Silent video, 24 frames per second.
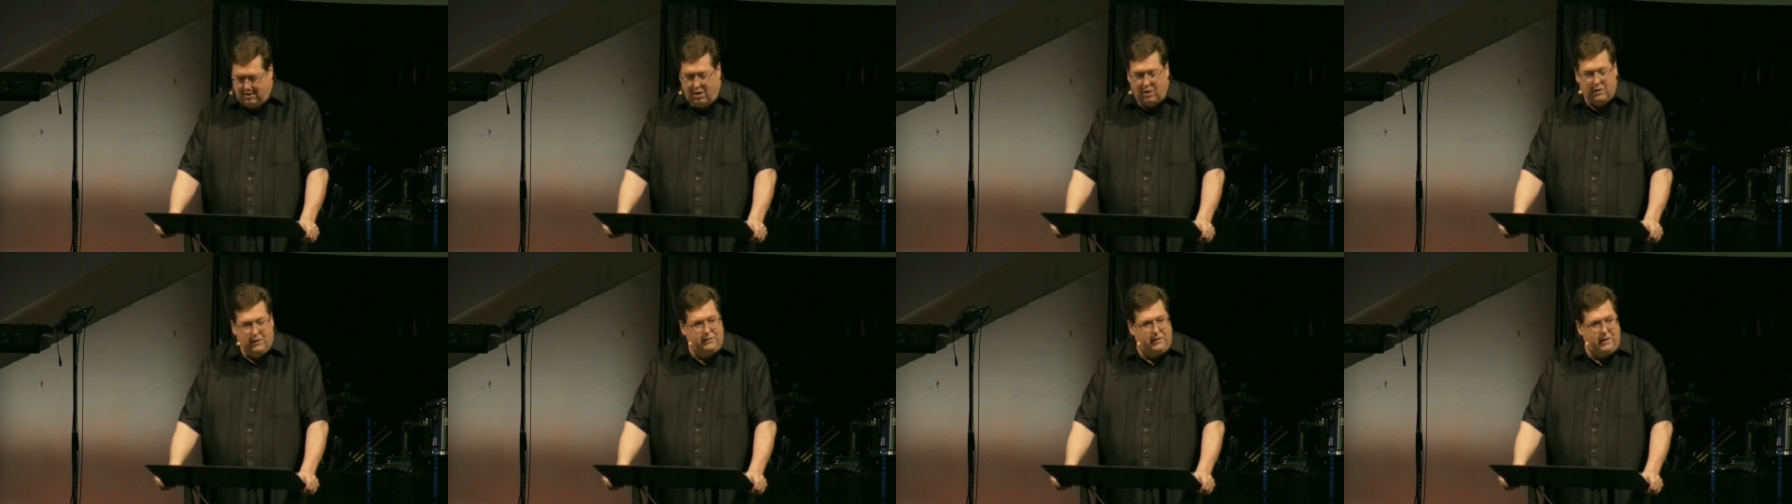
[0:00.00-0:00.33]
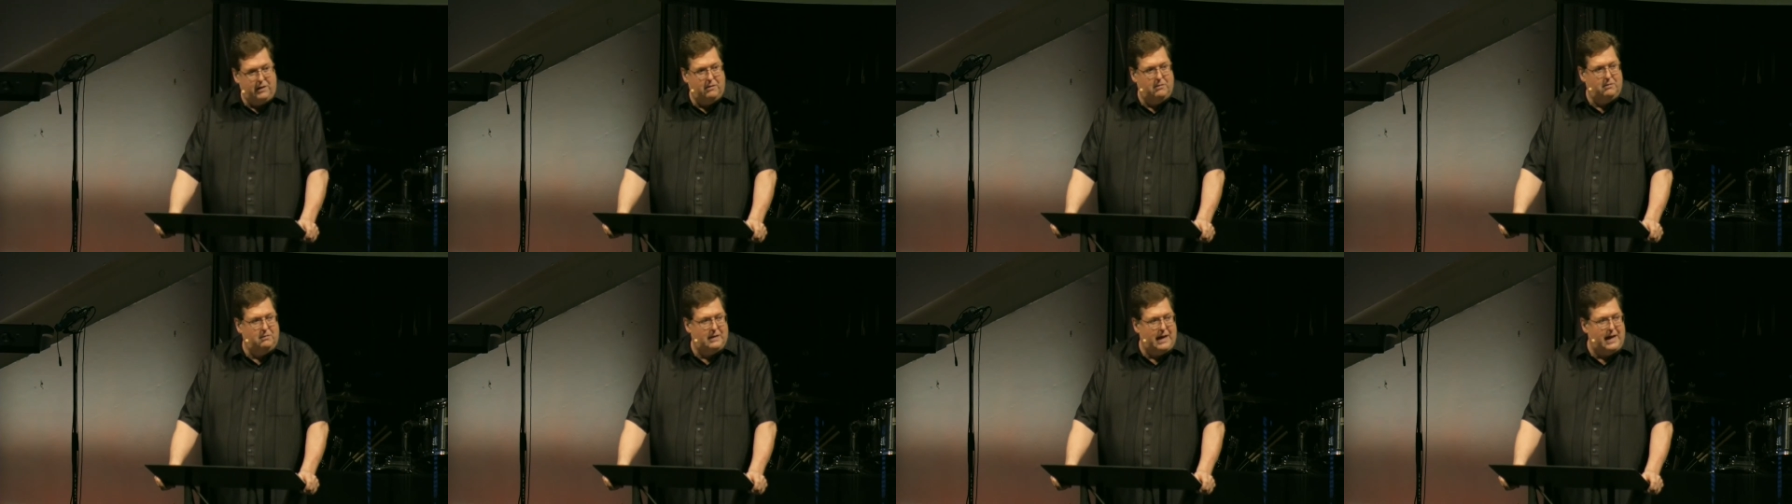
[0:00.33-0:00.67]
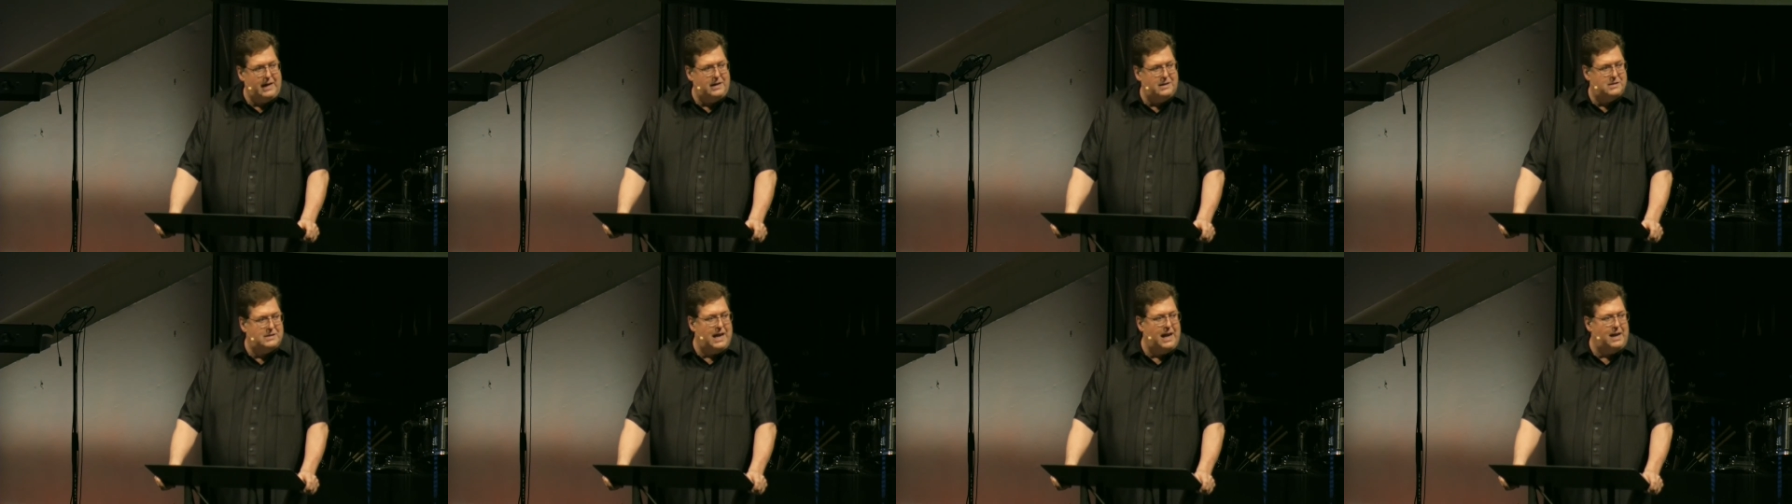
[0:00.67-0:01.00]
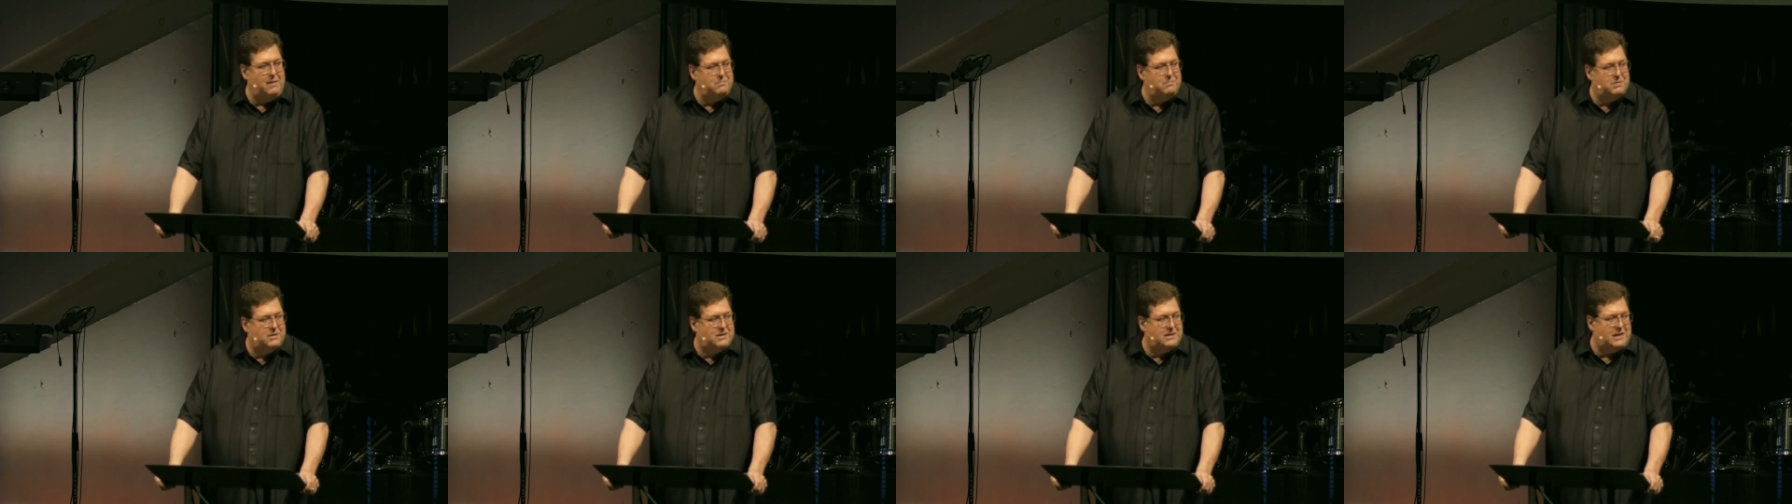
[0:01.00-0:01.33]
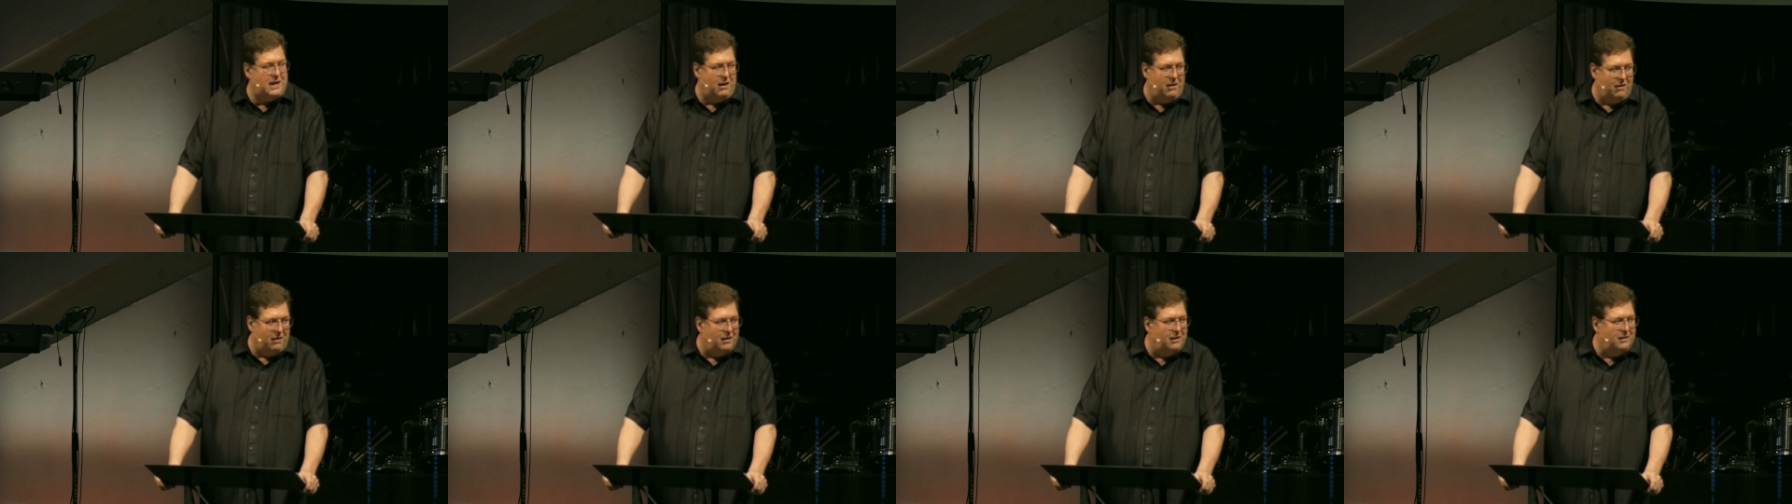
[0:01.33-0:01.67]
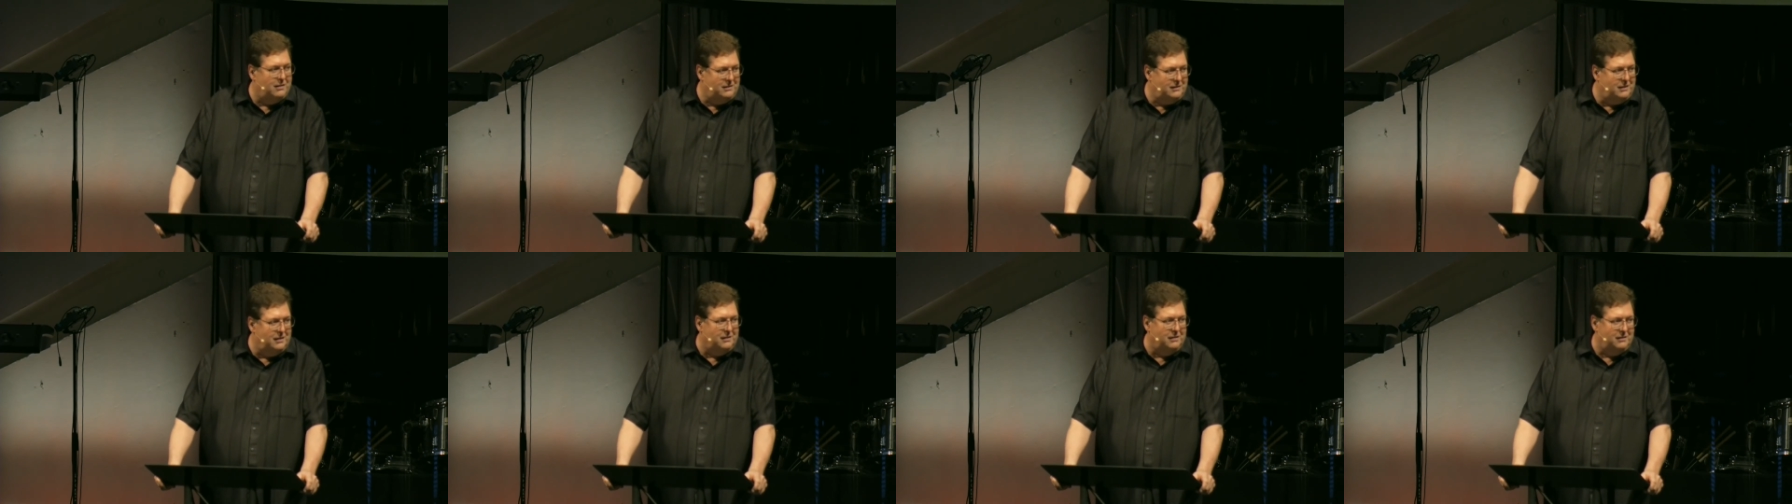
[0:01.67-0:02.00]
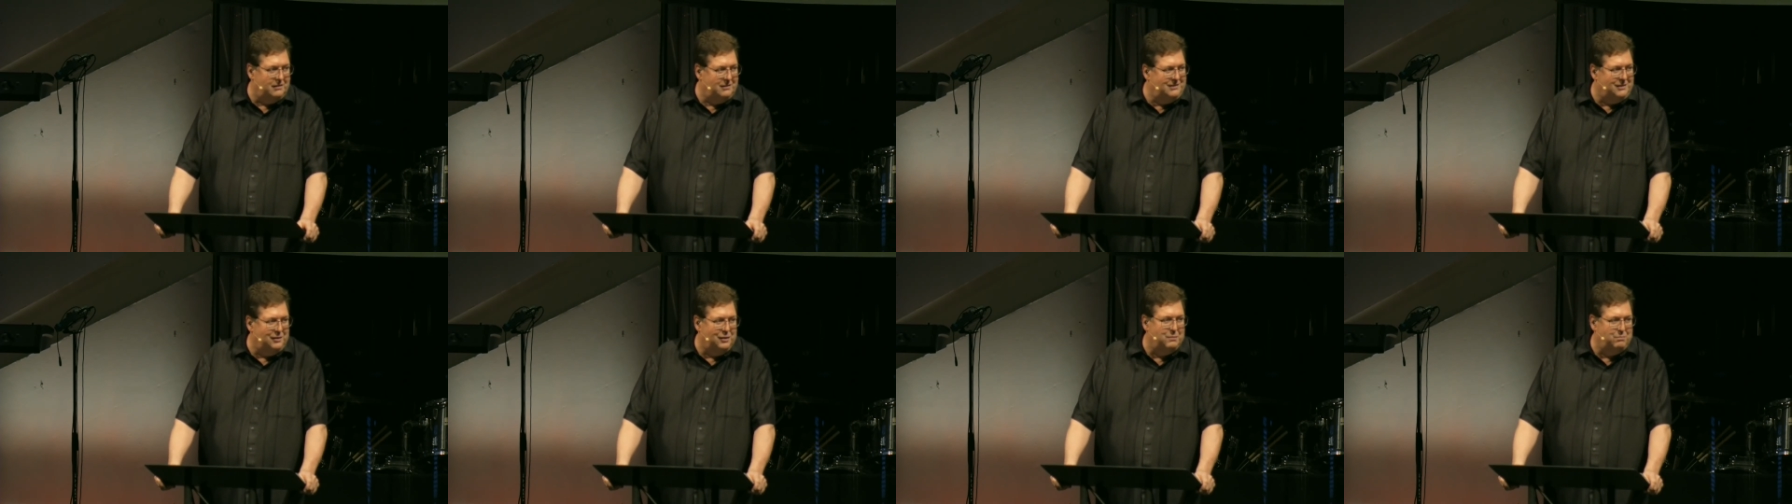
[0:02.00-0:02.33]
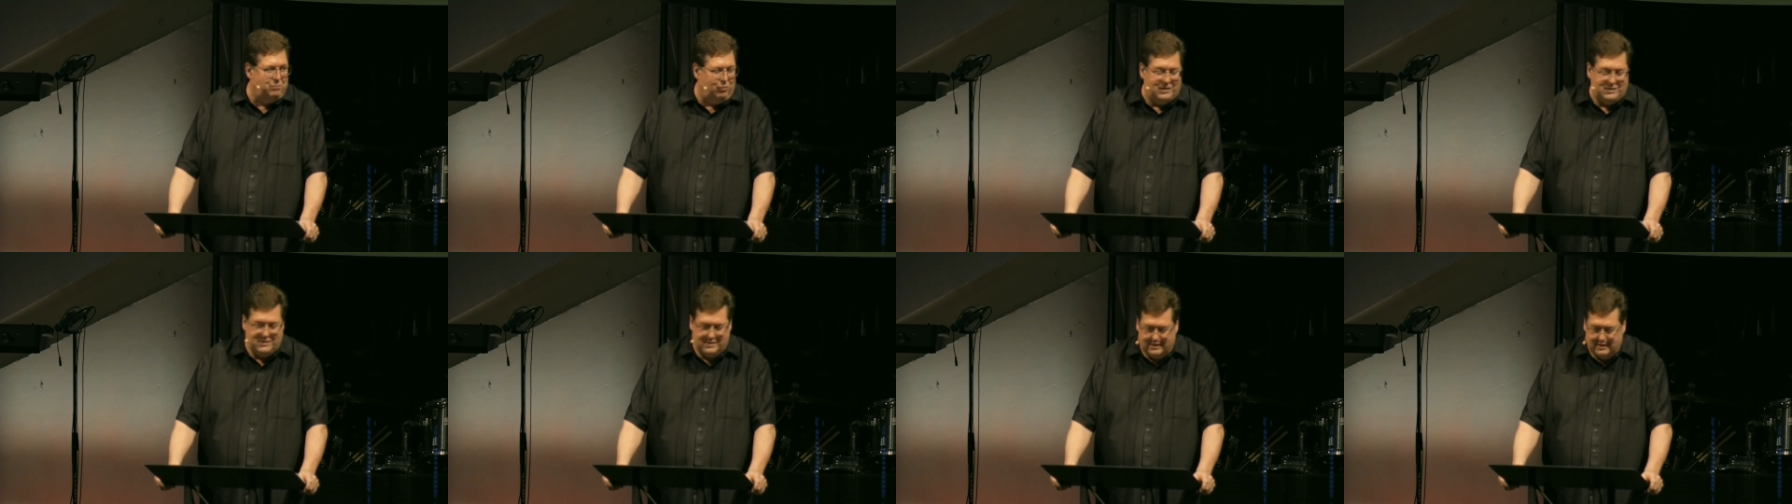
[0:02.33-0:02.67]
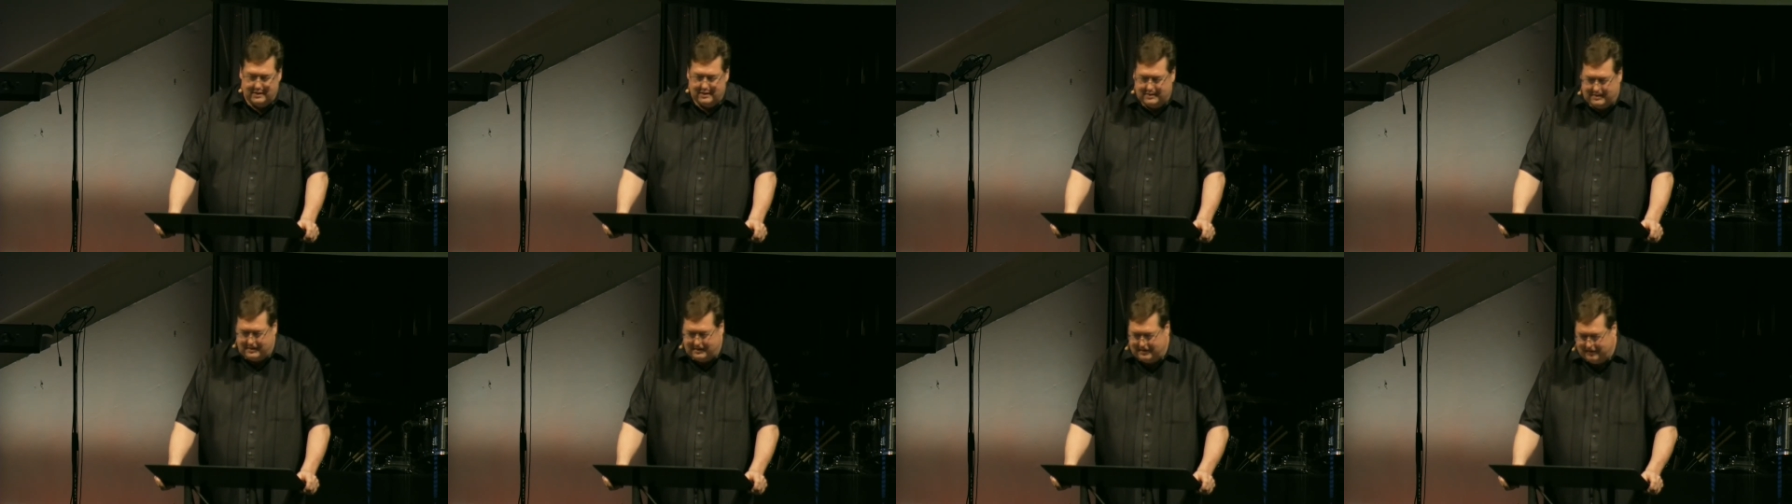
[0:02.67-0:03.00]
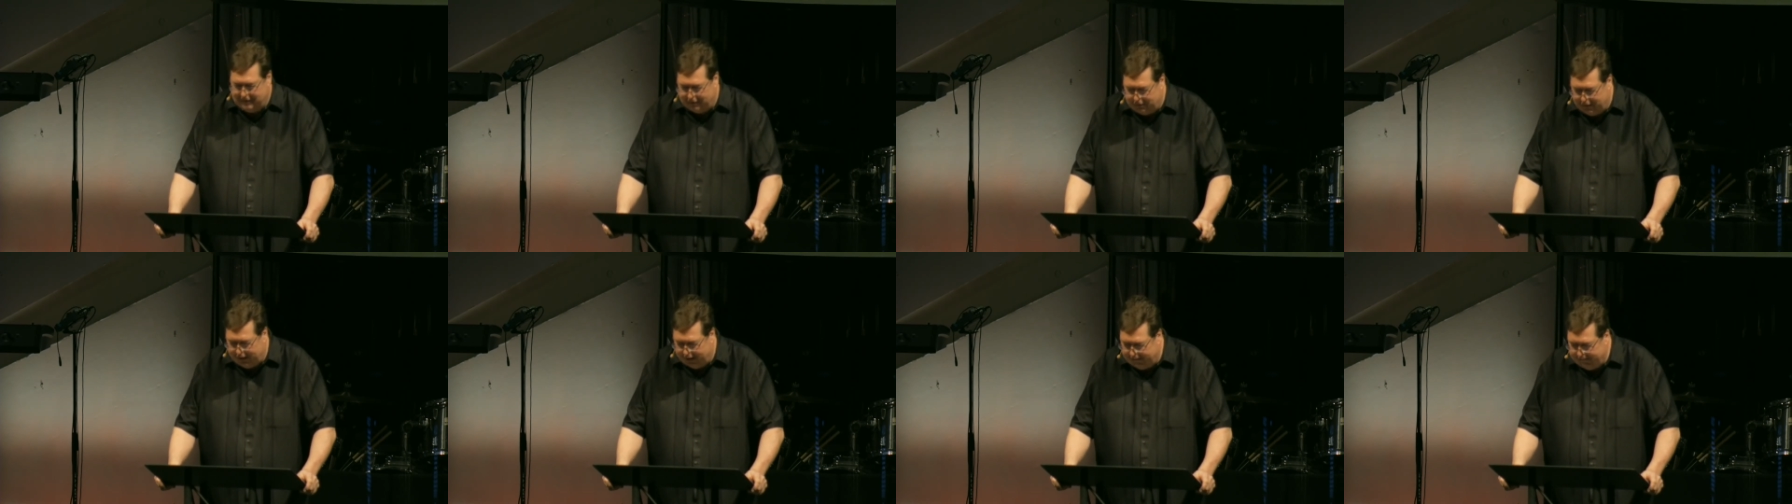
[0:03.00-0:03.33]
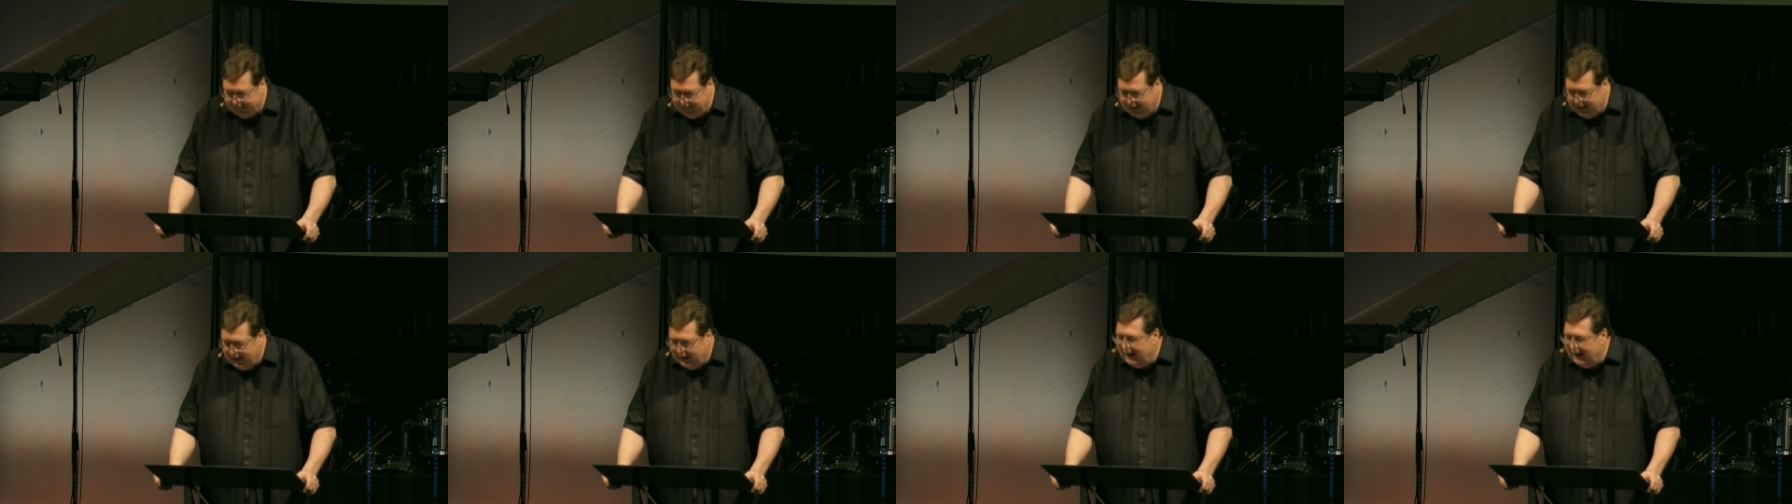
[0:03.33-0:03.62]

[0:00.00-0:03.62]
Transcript: all of you ladies named Sarah, you're, you're a princess, okay?